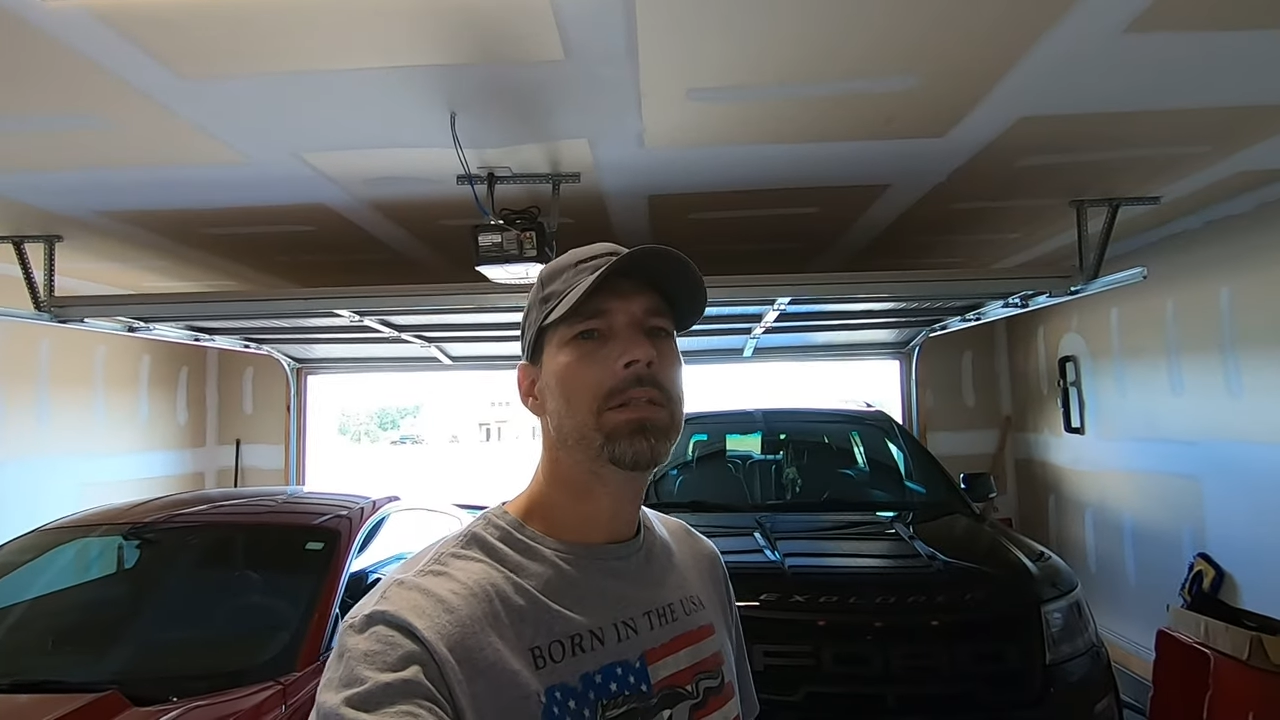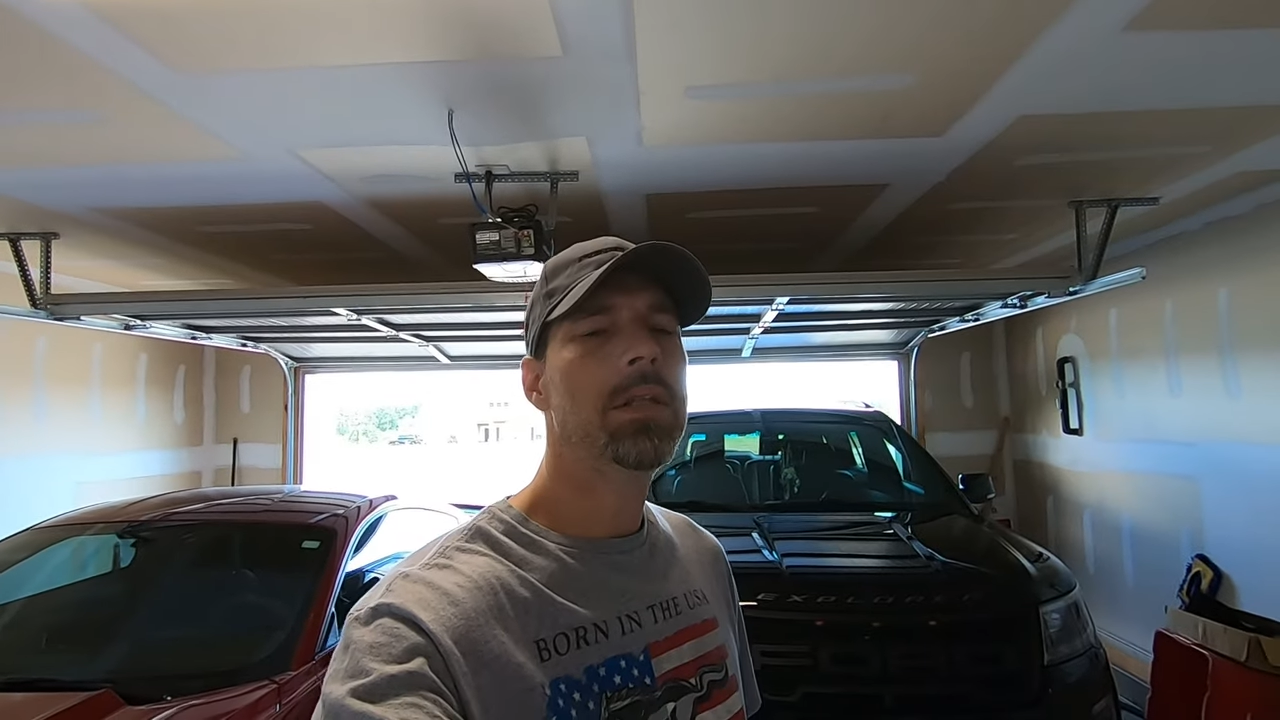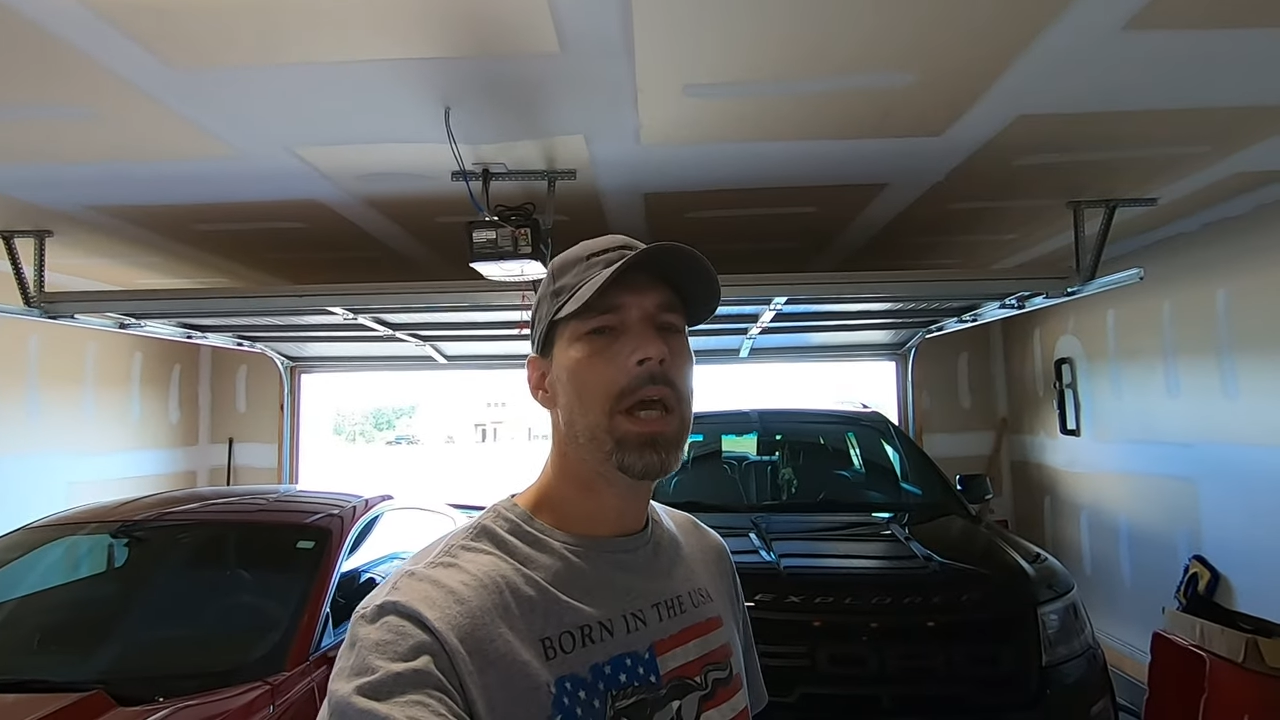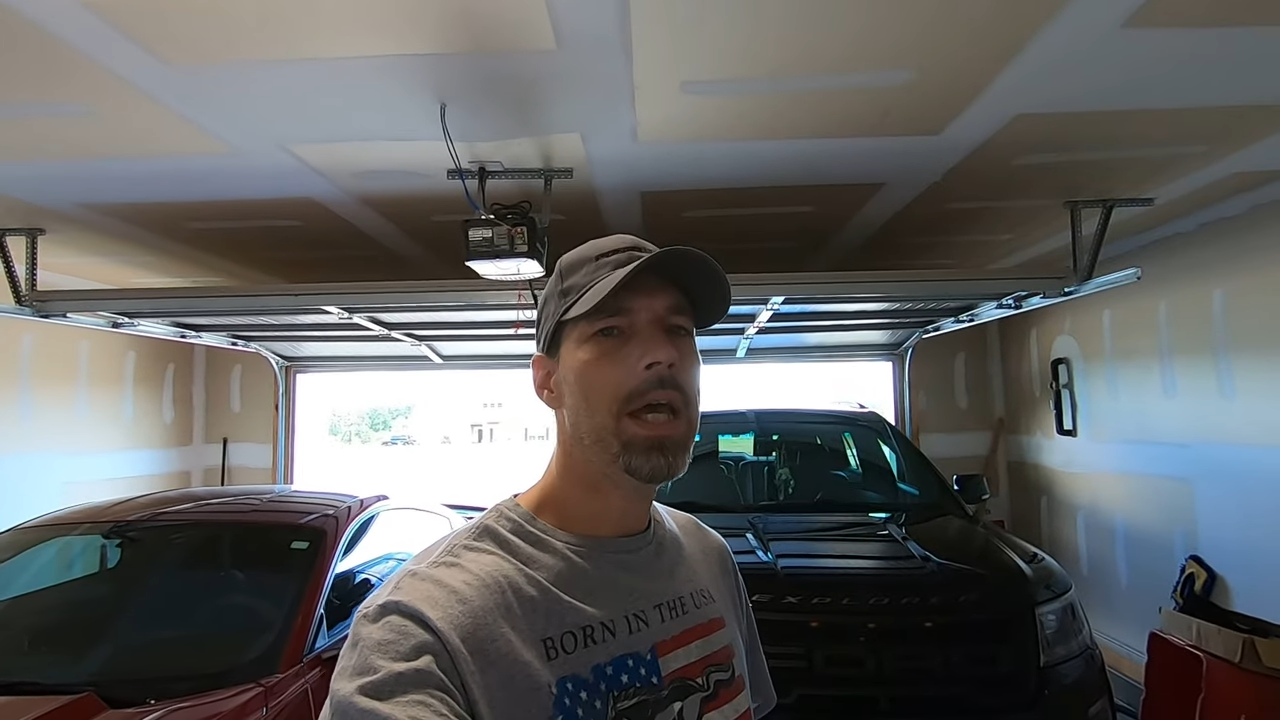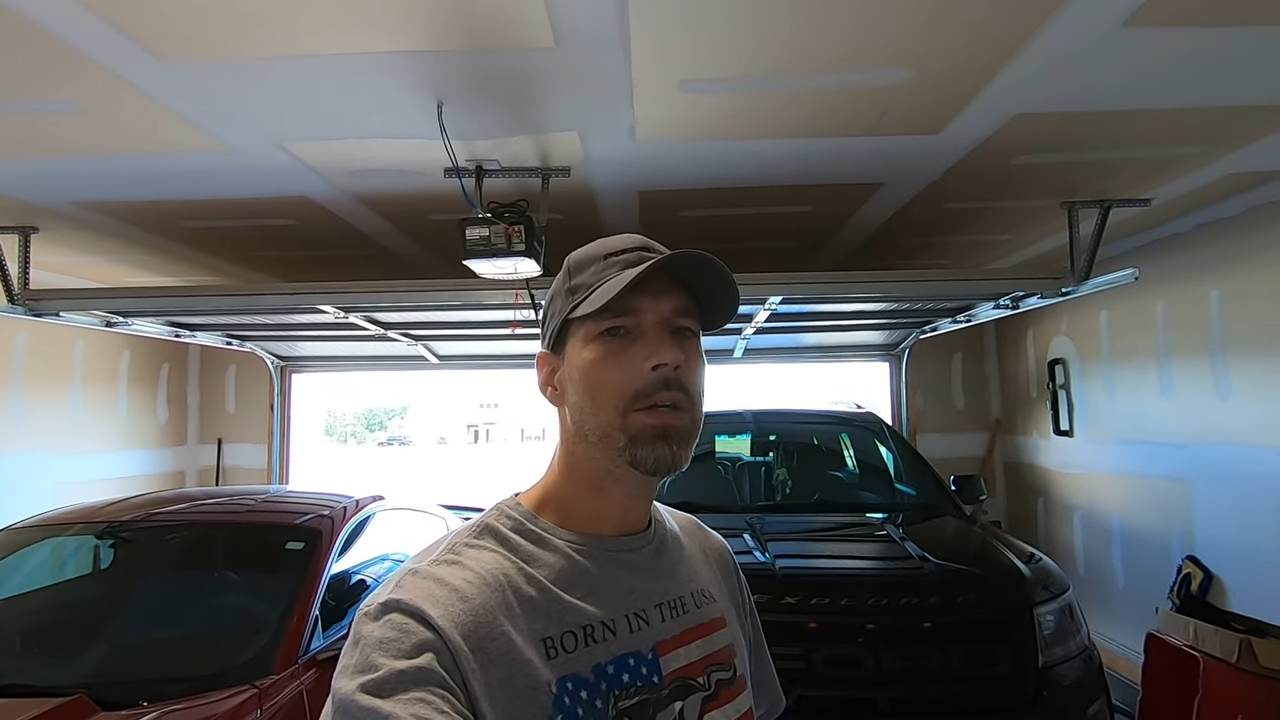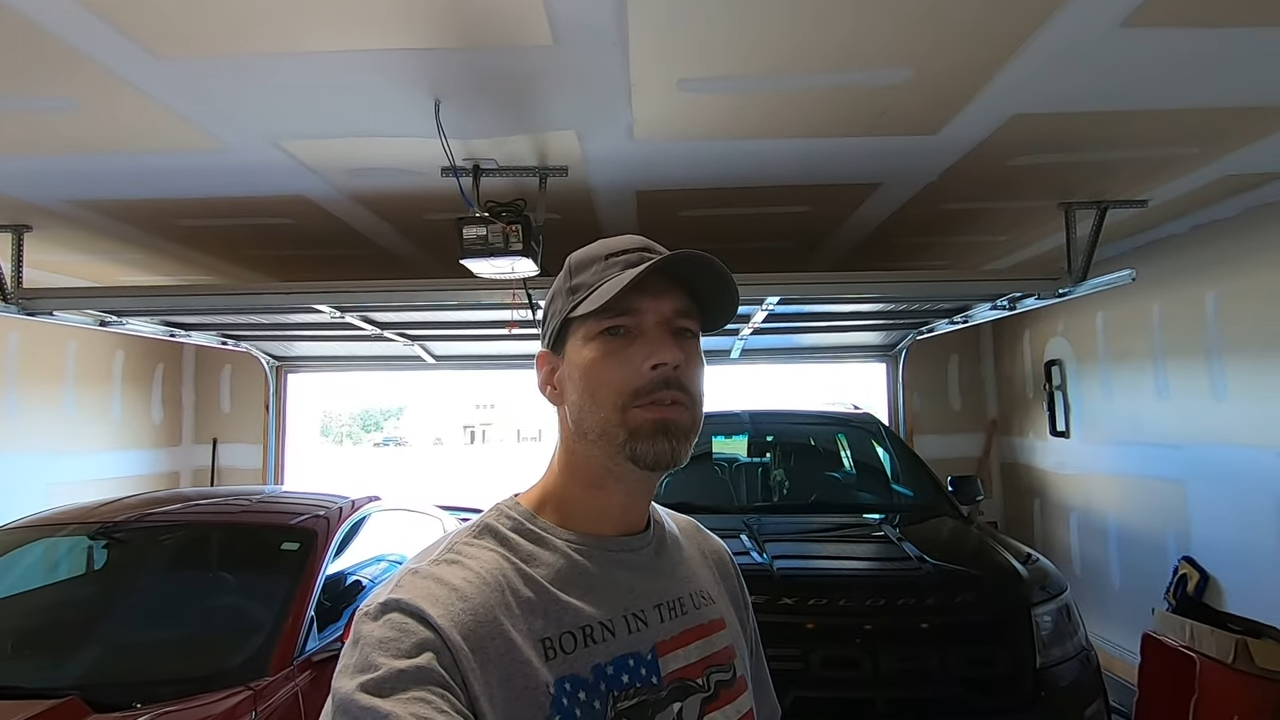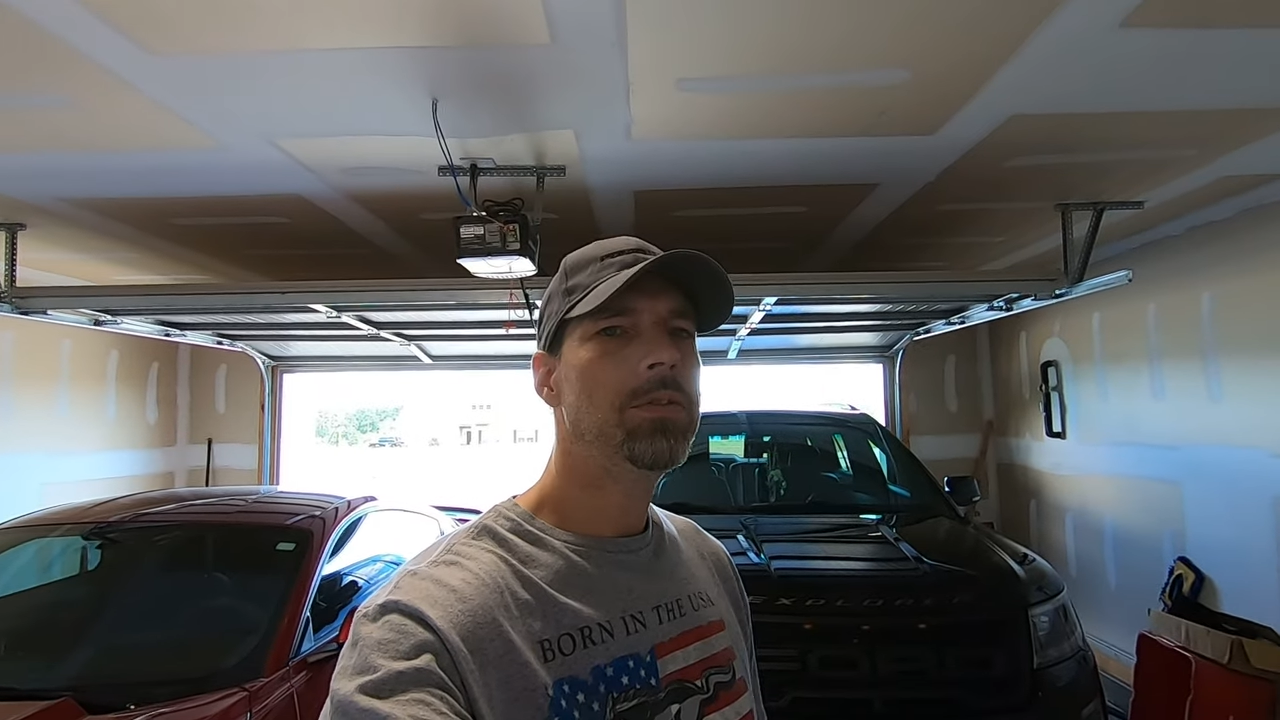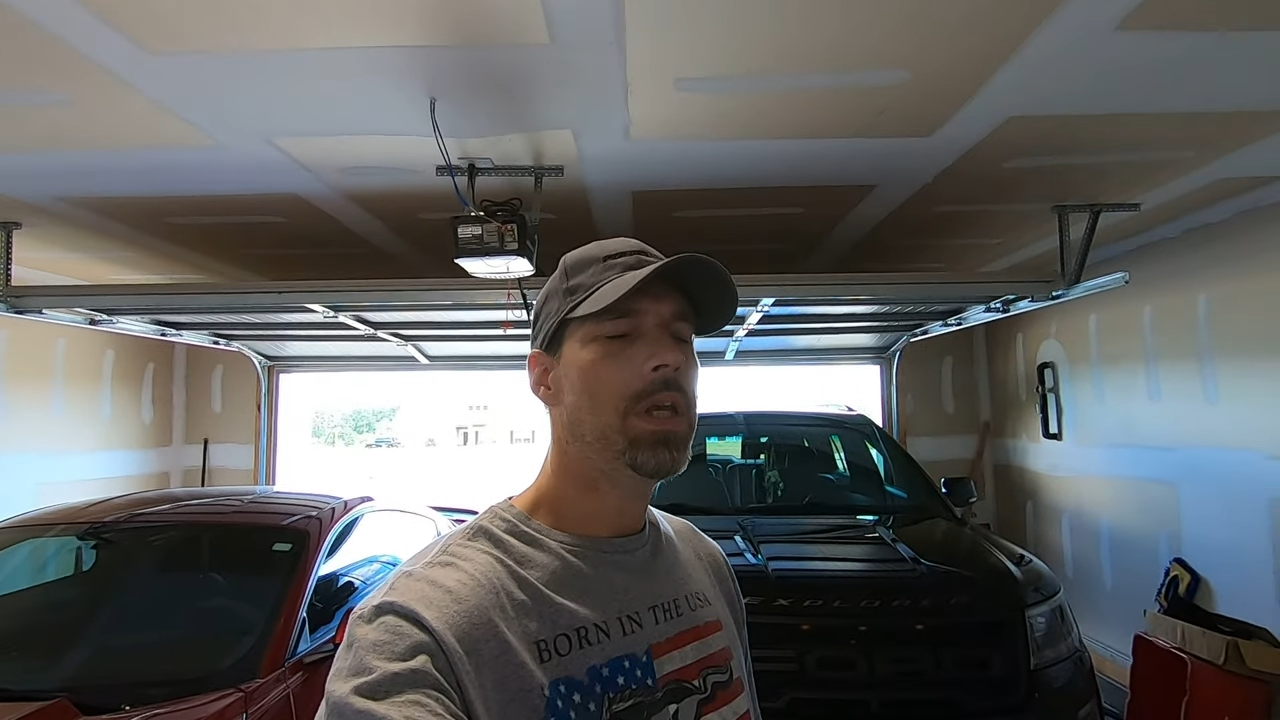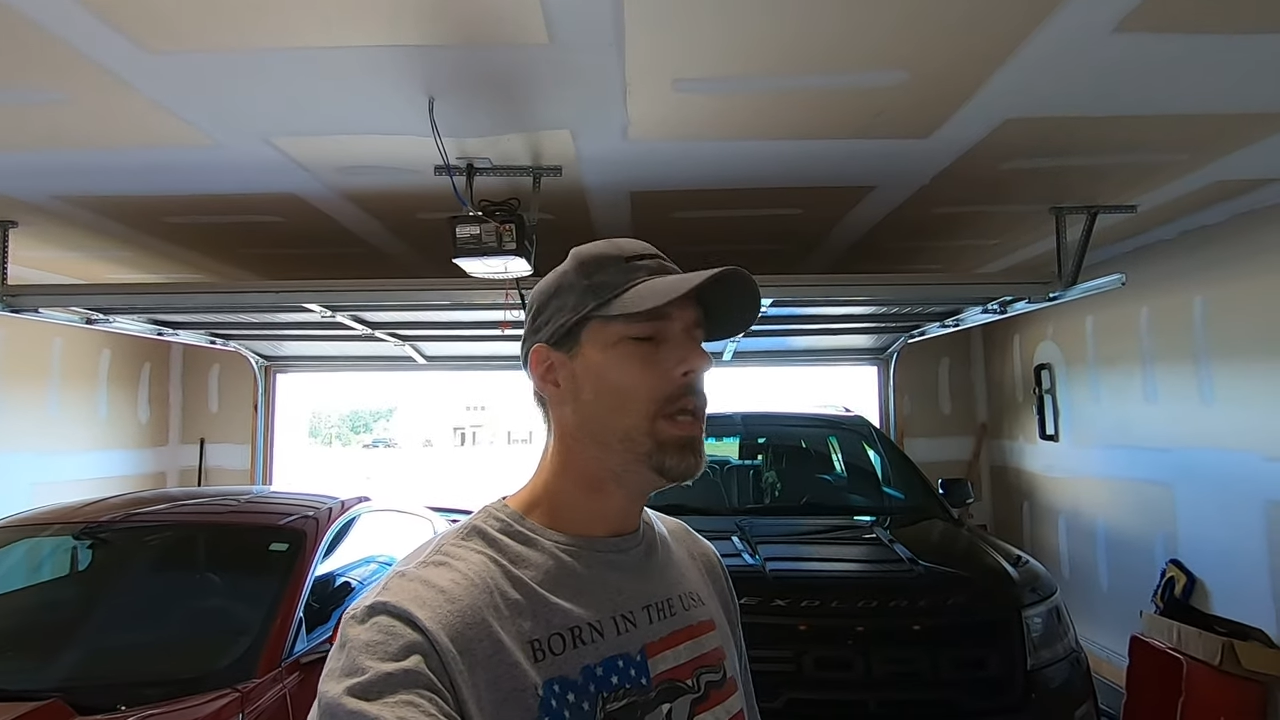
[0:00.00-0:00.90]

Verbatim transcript: to the house,